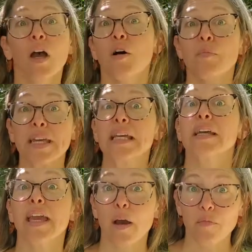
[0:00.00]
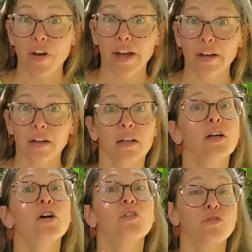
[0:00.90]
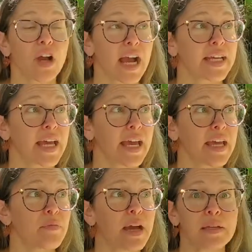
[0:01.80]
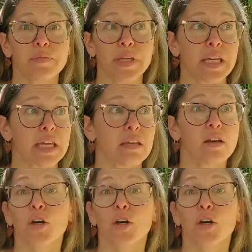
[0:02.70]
making a campfire. Friday might be